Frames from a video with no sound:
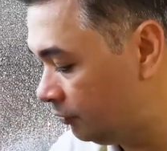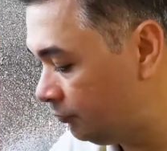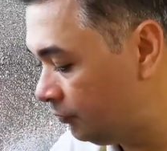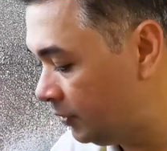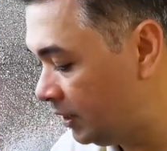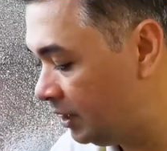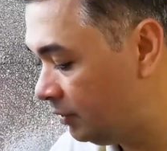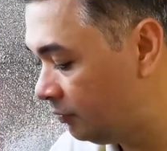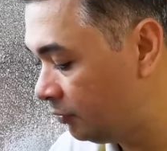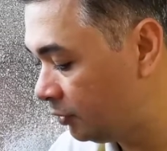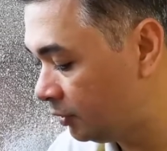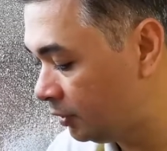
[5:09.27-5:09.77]

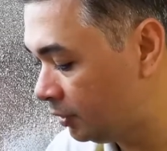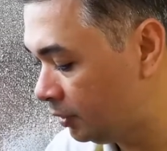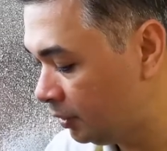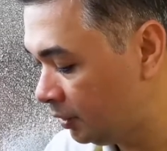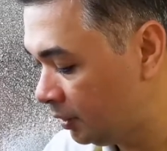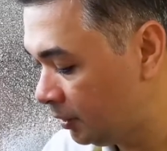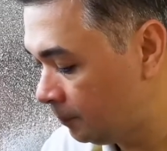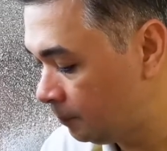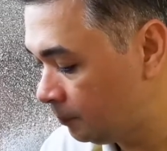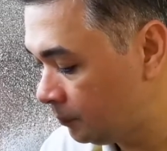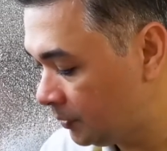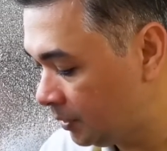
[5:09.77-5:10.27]
flavor
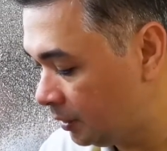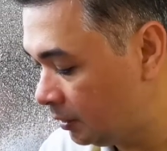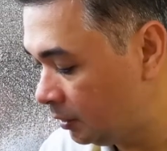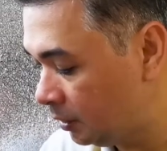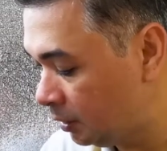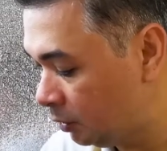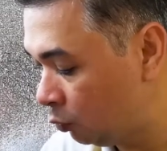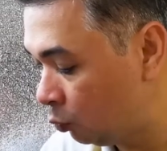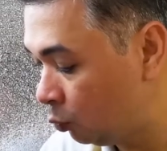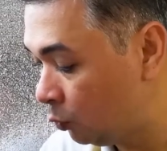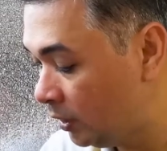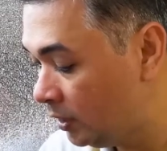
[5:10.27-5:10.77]

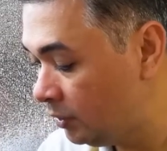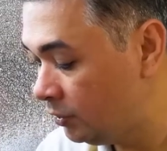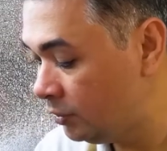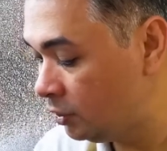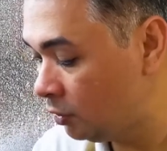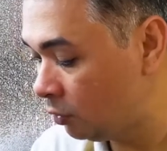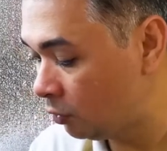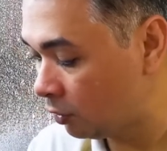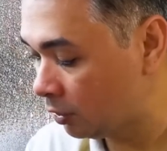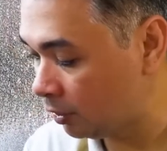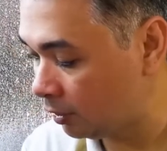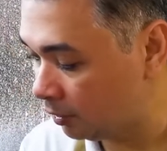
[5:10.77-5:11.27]
with
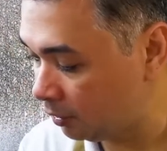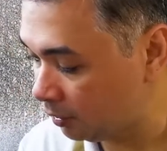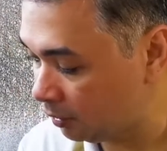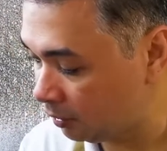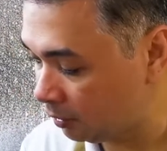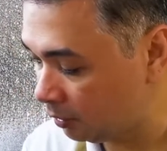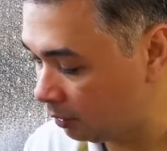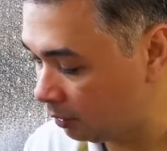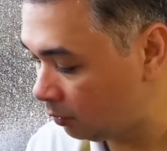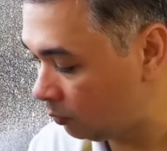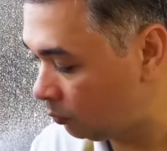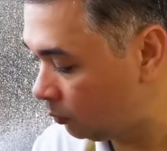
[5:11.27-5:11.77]

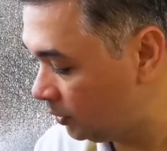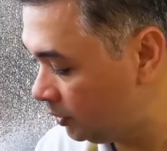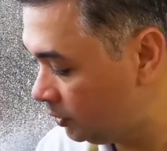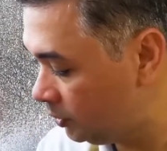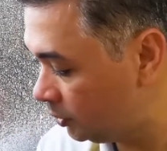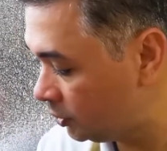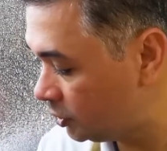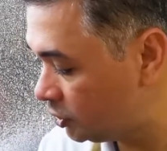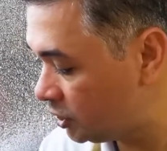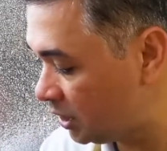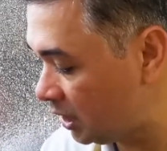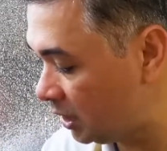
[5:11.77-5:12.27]

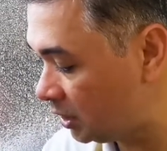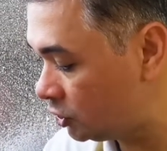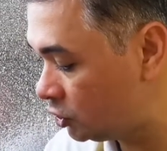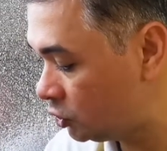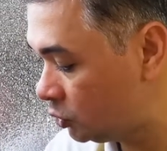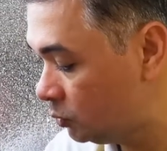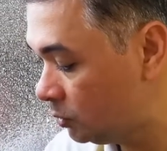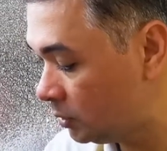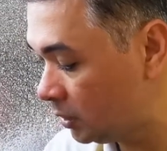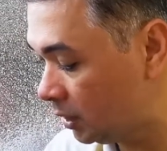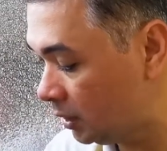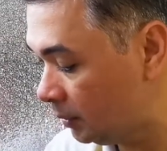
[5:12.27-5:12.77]
your
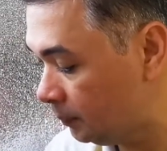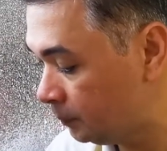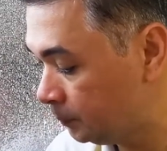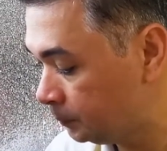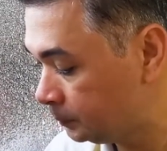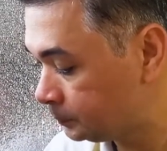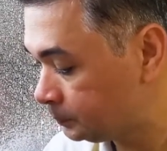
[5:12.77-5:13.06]
shakshuka,